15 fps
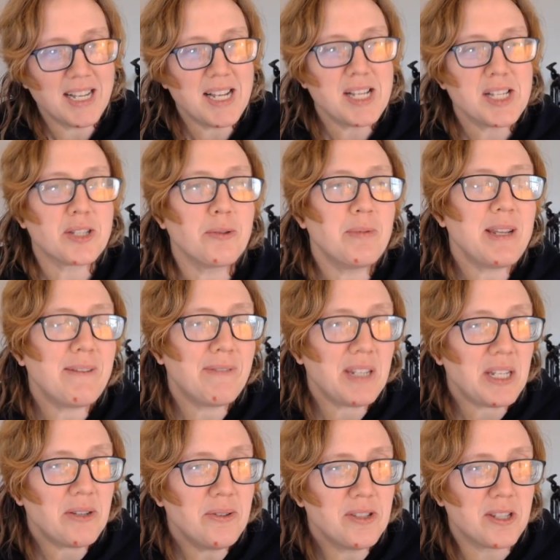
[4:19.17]
So we've
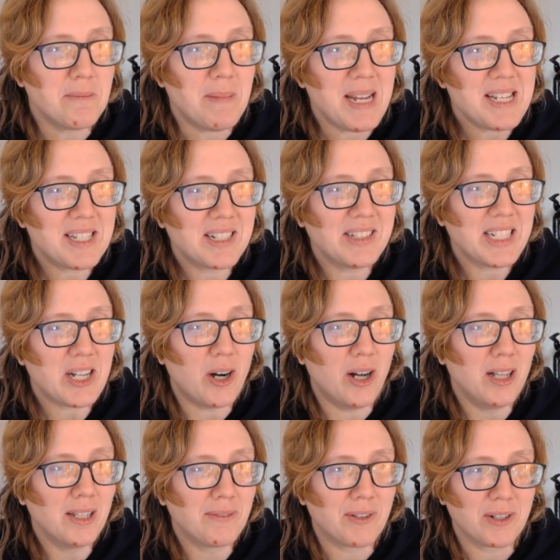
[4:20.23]
used basically
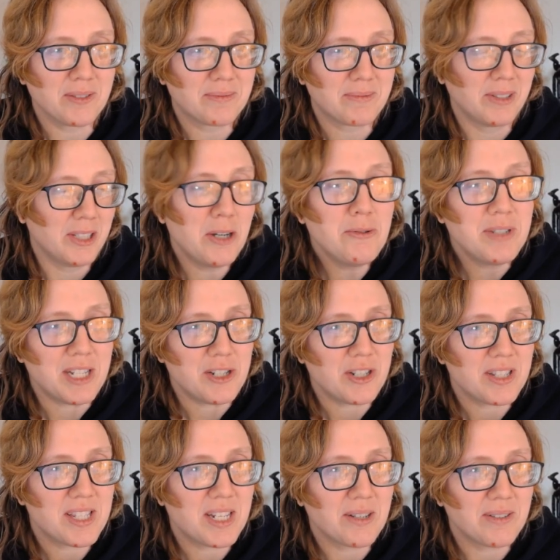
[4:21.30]
all of our low
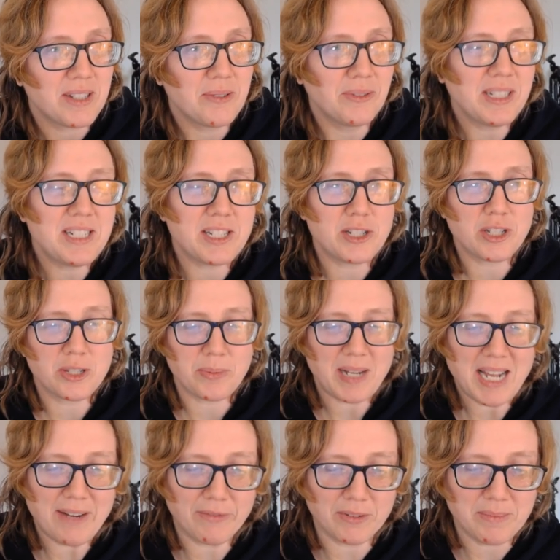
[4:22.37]
digits here. The only digits we
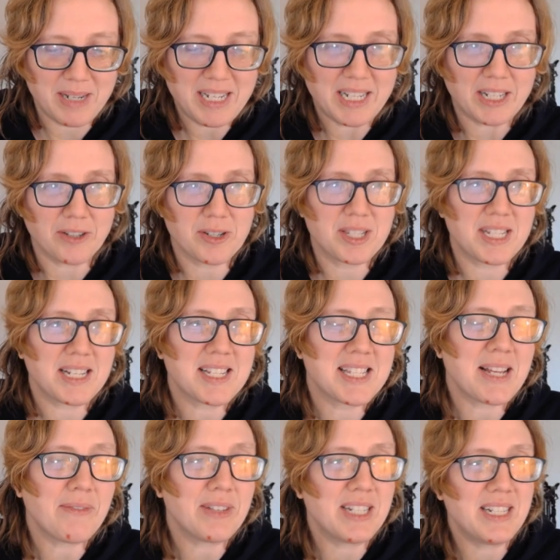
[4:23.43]
have remaining are 6,
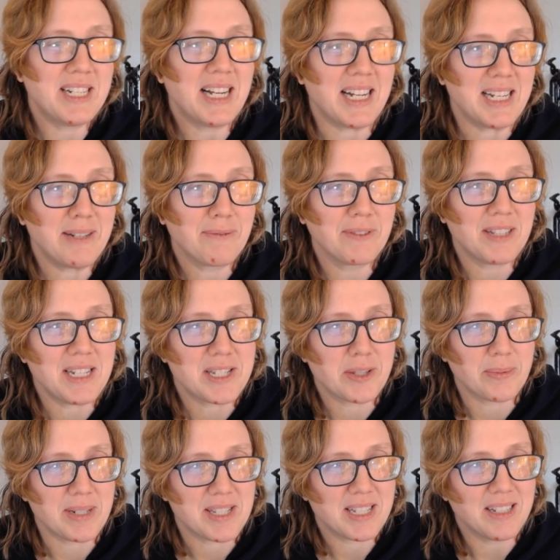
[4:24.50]
7, and 9 for these
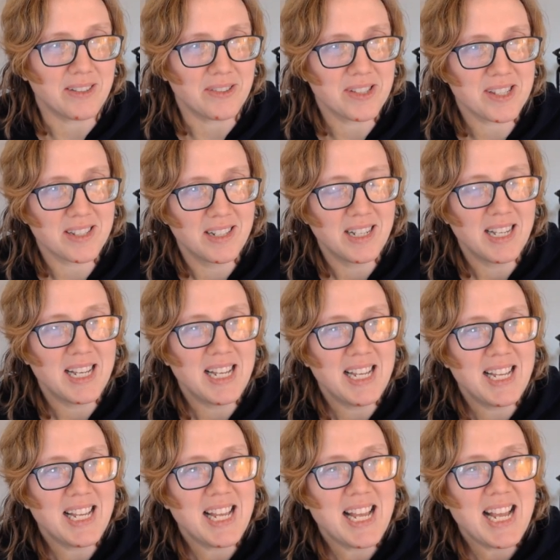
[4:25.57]
three cells.
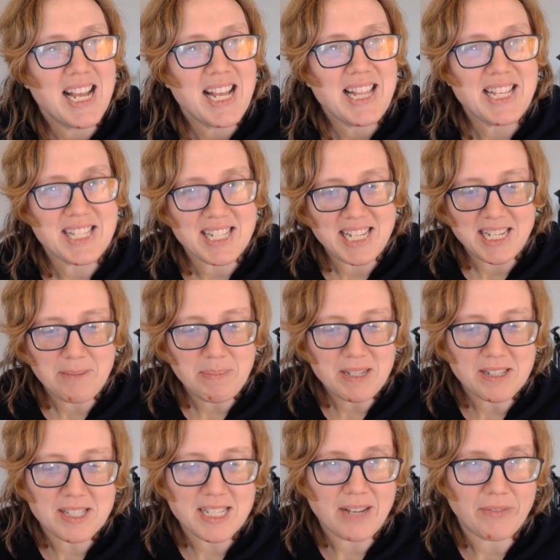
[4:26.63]
This can't be a
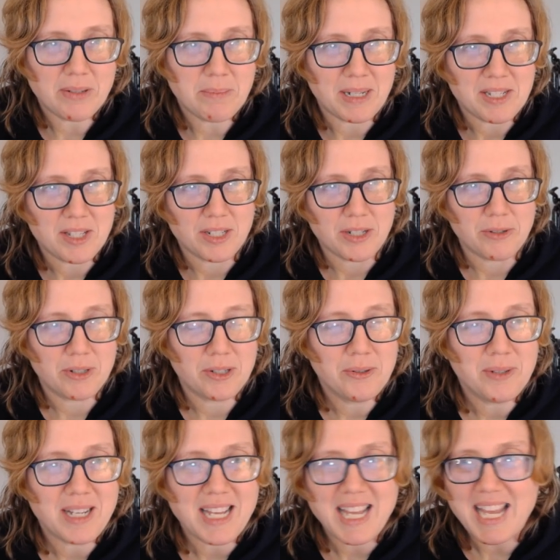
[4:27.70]
7 by Sudoku,
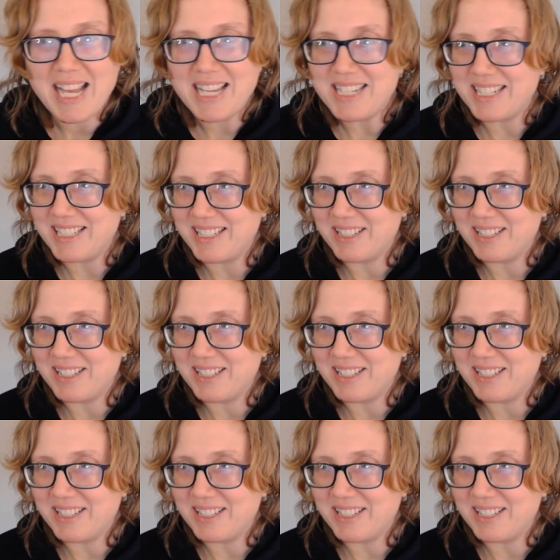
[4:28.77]
and